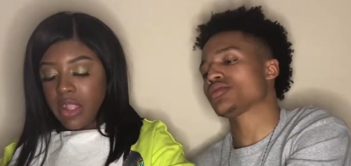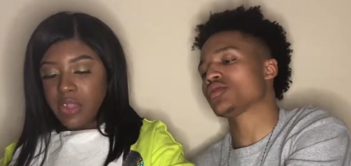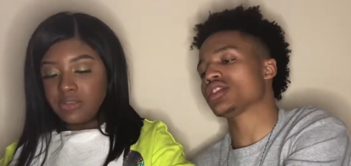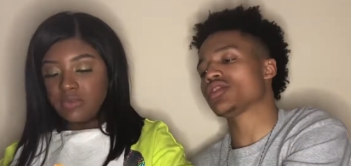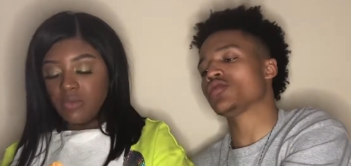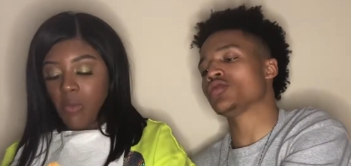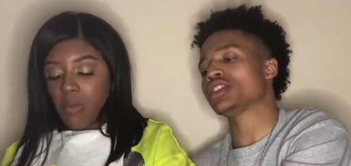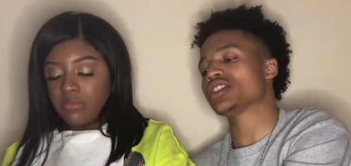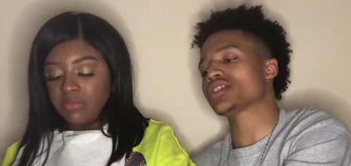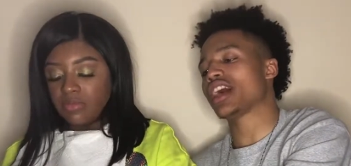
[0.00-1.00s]
Speaker 1: We
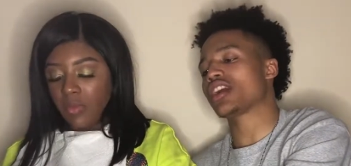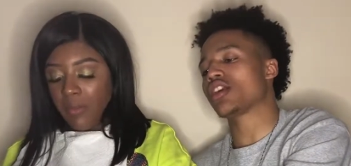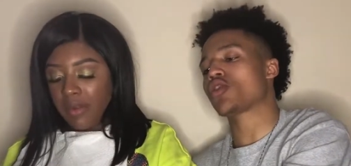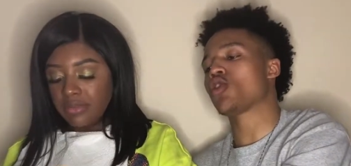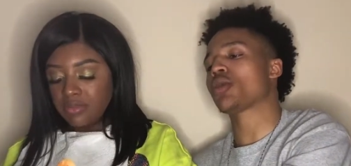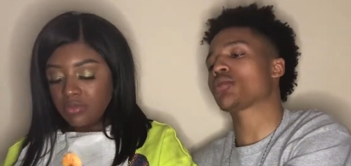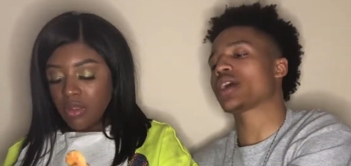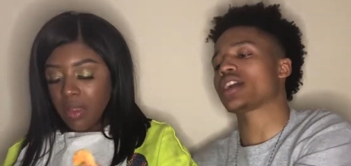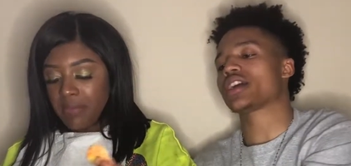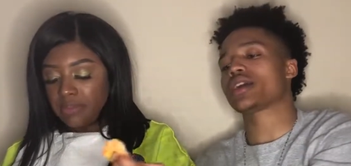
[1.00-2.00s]
we just gotta
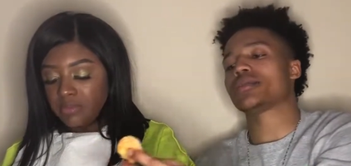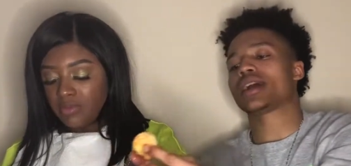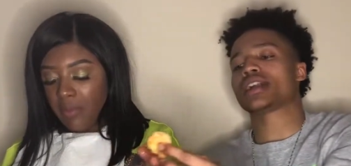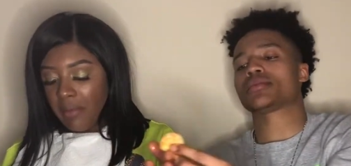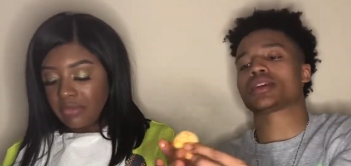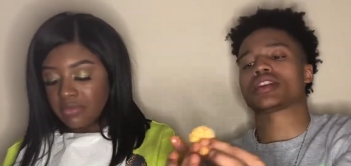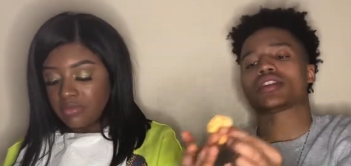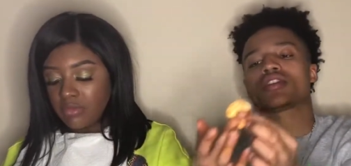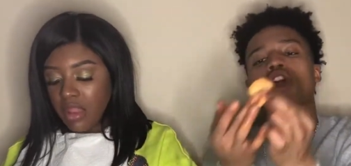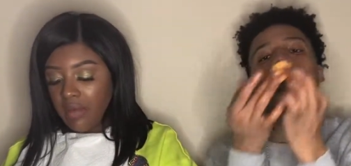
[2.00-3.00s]
incorporate everybody,
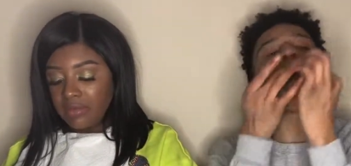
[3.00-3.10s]
man.